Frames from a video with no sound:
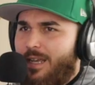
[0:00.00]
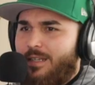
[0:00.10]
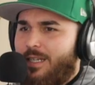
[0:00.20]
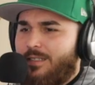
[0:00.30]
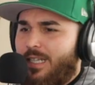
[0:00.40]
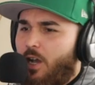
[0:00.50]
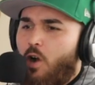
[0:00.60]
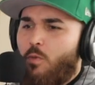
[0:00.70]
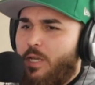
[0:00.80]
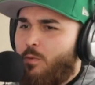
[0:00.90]
and it's like in oh,
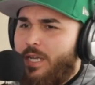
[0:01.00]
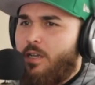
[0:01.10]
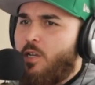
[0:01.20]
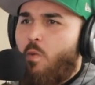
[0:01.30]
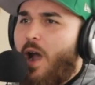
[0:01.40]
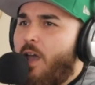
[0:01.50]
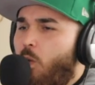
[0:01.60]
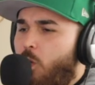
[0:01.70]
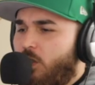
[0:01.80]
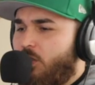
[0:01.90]
that we, order we, we why,
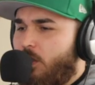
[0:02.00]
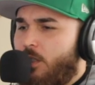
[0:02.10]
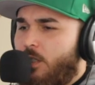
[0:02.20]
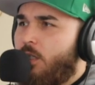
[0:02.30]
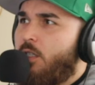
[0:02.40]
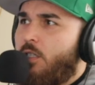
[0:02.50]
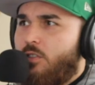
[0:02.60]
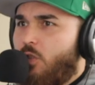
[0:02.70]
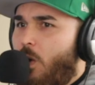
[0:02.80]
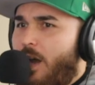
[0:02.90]
discover and then we destroy.
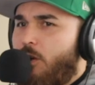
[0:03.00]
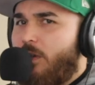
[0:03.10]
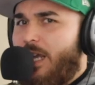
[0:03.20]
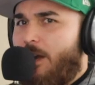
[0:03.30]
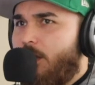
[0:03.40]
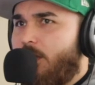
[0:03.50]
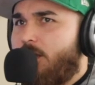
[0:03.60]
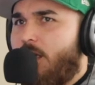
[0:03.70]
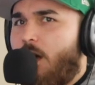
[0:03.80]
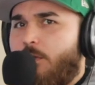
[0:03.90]
So why do we have to
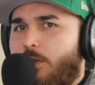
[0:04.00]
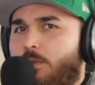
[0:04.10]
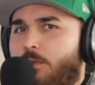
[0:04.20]
discover?